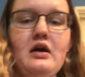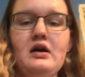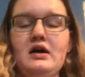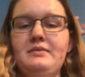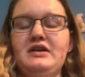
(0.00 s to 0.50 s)

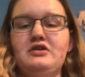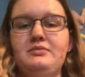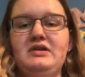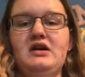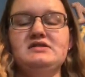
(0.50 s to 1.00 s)
It
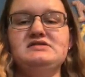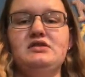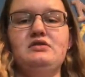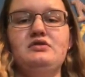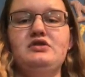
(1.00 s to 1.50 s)
could be
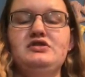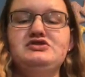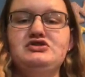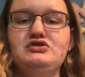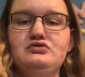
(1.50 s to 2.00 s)
also
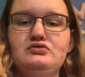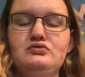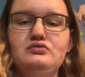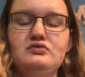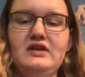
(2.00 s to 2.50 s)
good
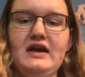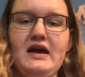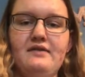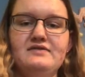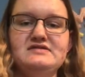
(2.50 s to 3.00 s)
they
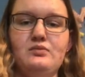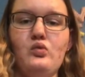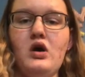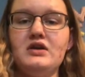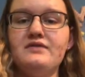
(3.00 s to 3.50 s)
have some
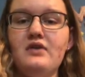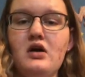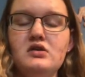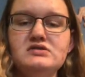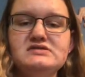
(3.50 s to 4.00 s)

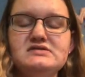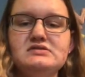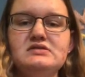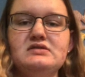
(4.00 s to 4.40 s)
waterfalls